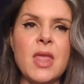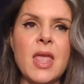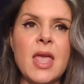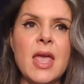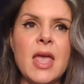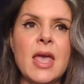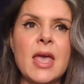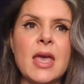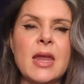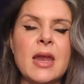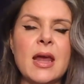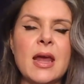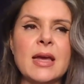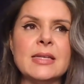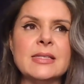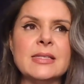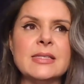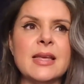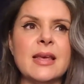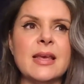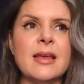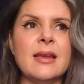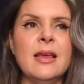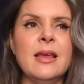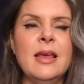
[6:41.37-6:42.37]
And I
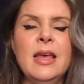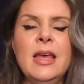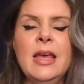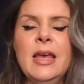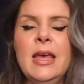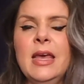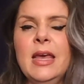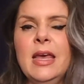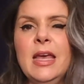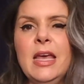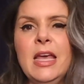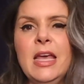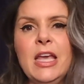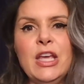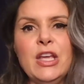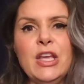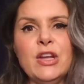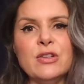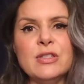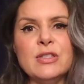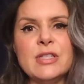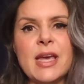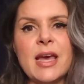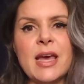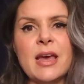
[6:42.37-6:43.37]
said,
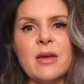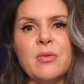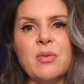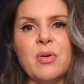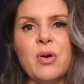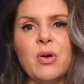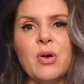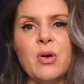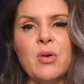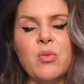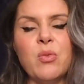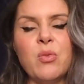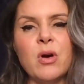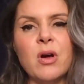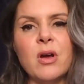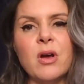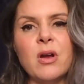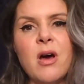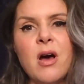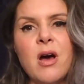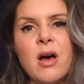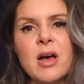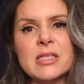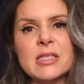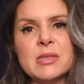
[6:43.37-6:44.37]
Dad, we're on
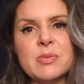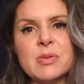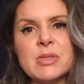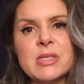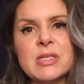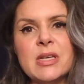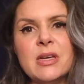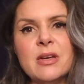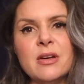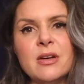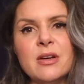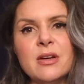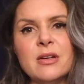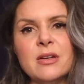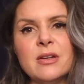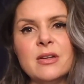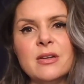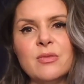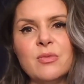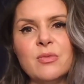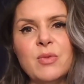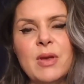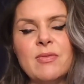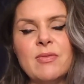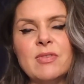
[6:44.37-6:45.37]
hospice
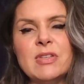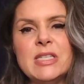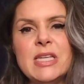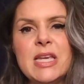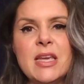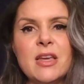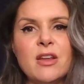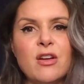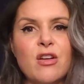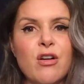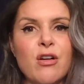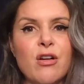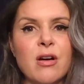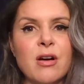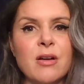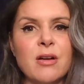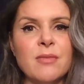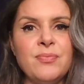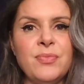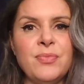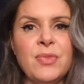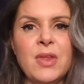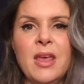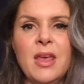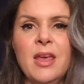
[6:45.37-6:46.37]
here. We have a DNR.
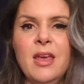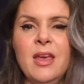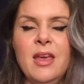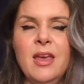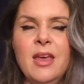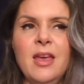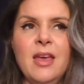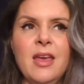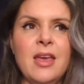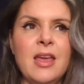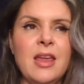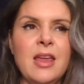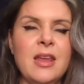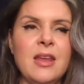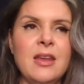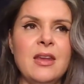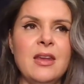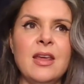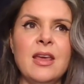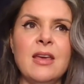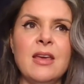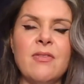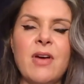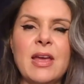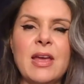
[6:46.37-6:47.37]

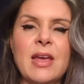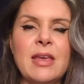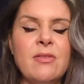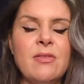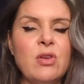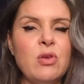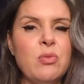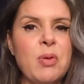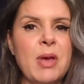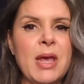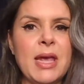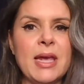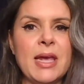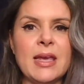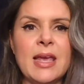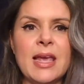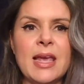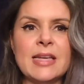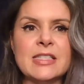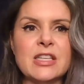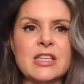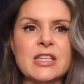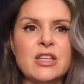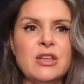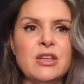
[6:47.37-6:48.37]
And if I give you
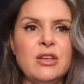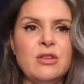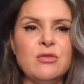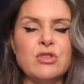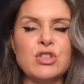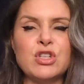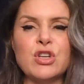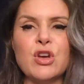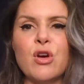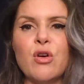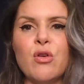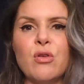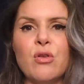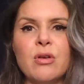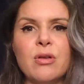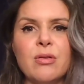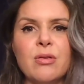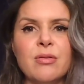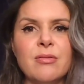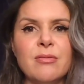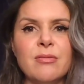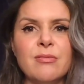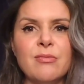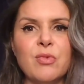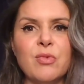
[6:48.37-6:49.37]
pancakes and you choke,
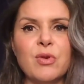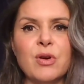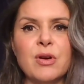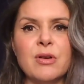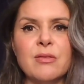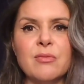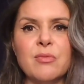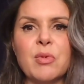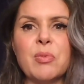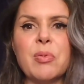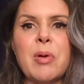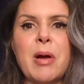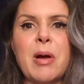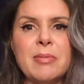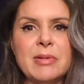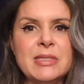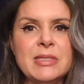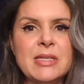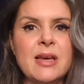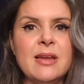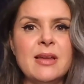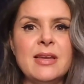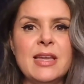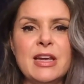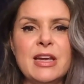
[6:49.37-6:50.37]
we're probably
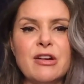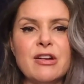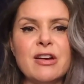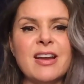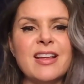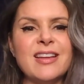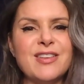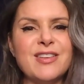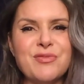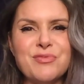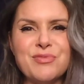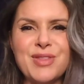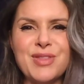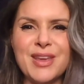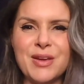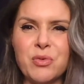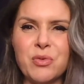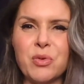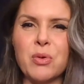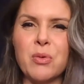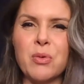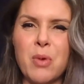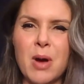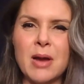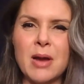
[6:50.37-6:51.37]
done here. And I don't think
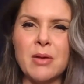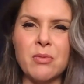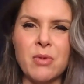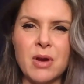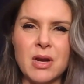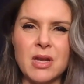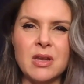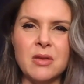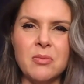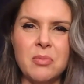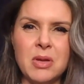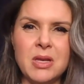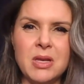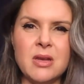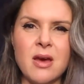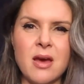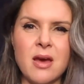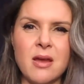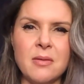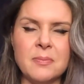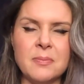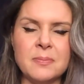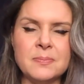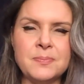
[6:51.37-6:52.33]
we're quite ready to be done.